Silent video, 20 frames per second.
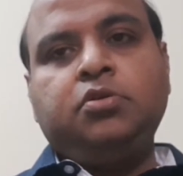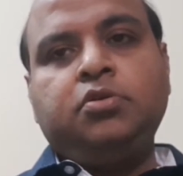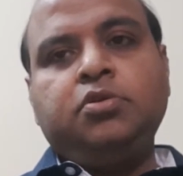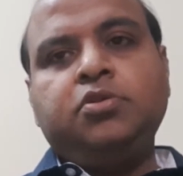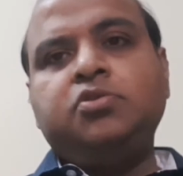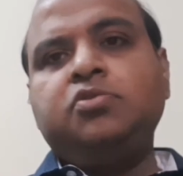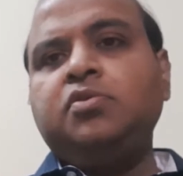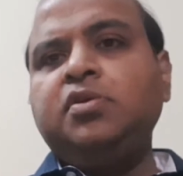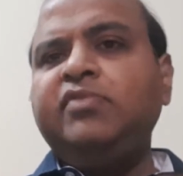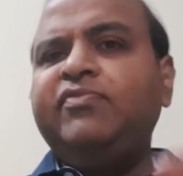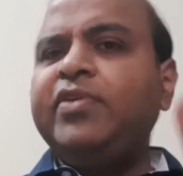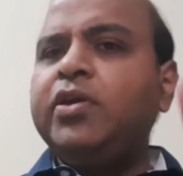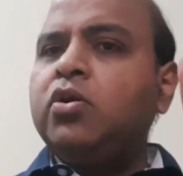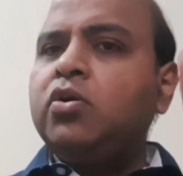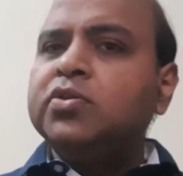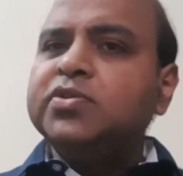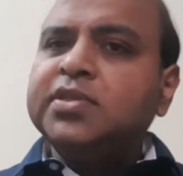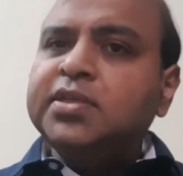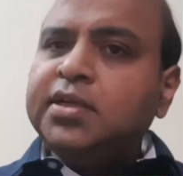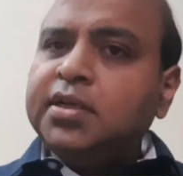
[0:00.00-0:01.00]
So if I
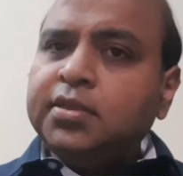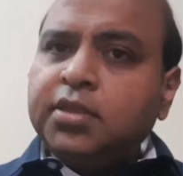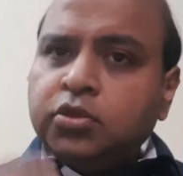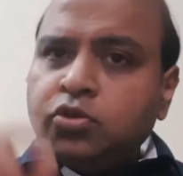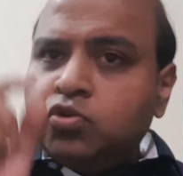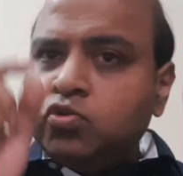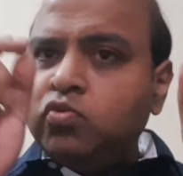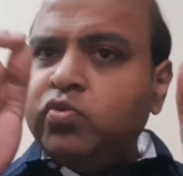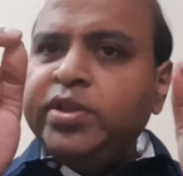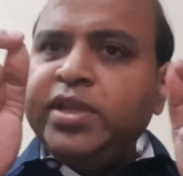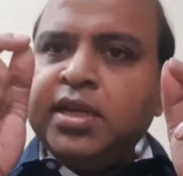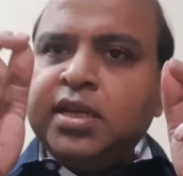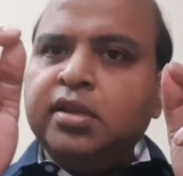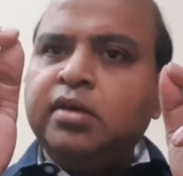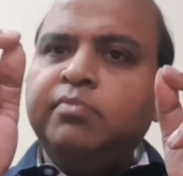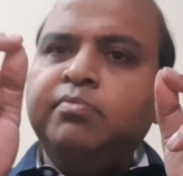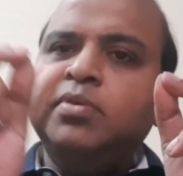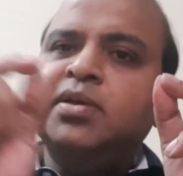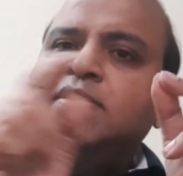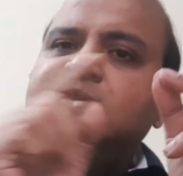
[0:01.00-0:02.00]
consider the two real
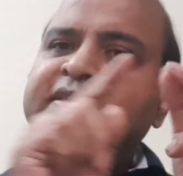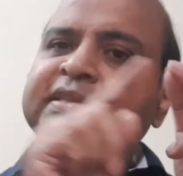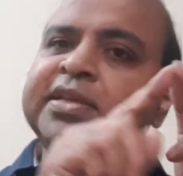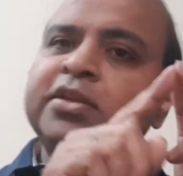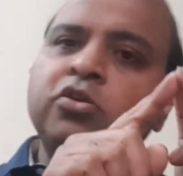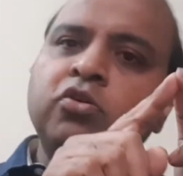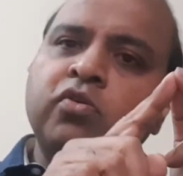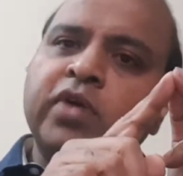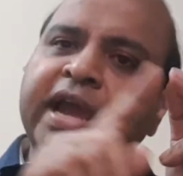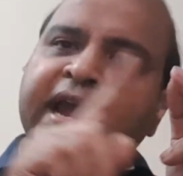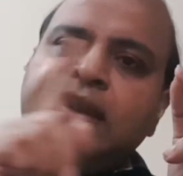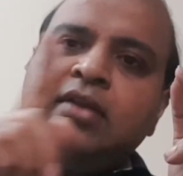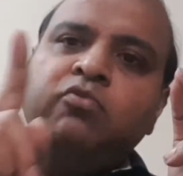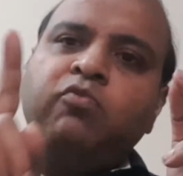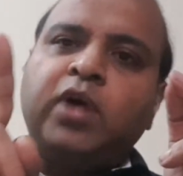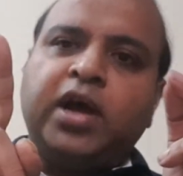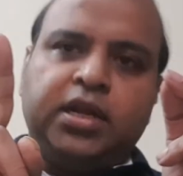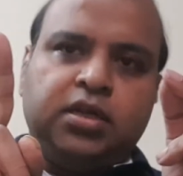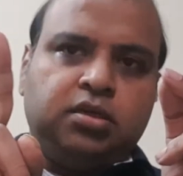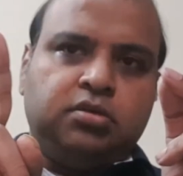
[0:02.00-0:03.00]
numbers 0 and
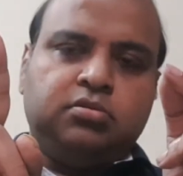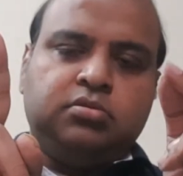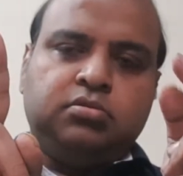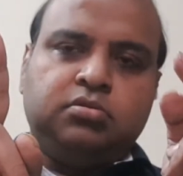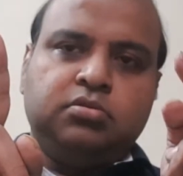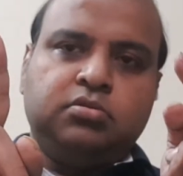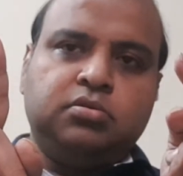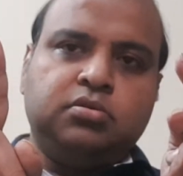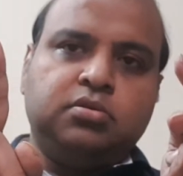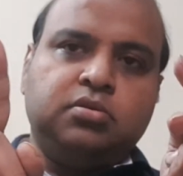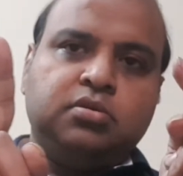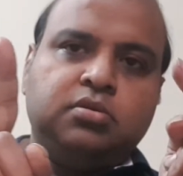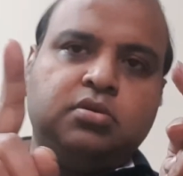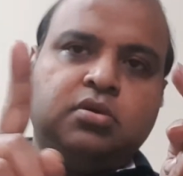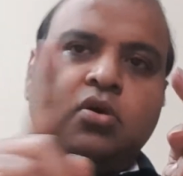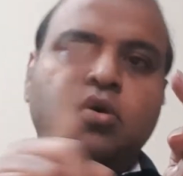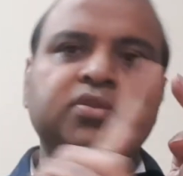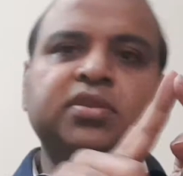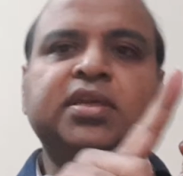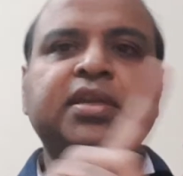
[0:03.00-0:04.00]
1
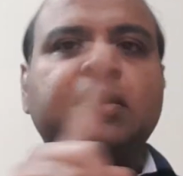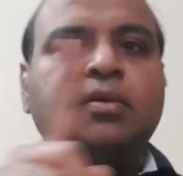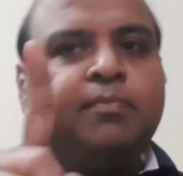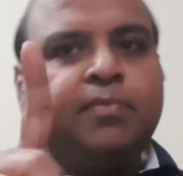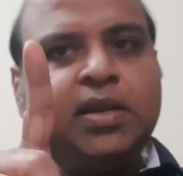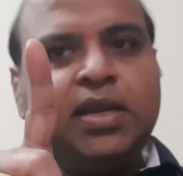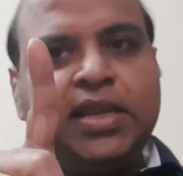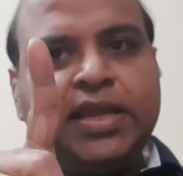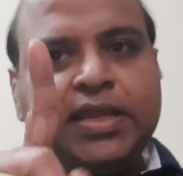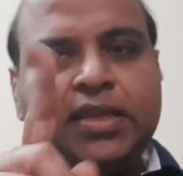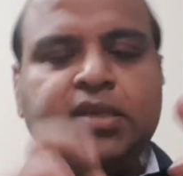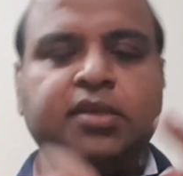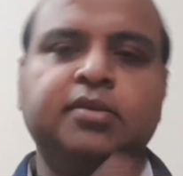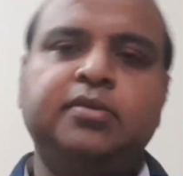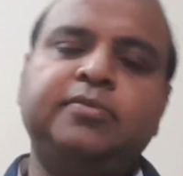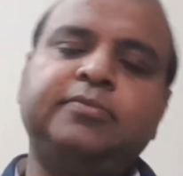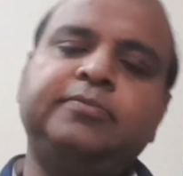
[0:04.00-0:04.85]
on the number line,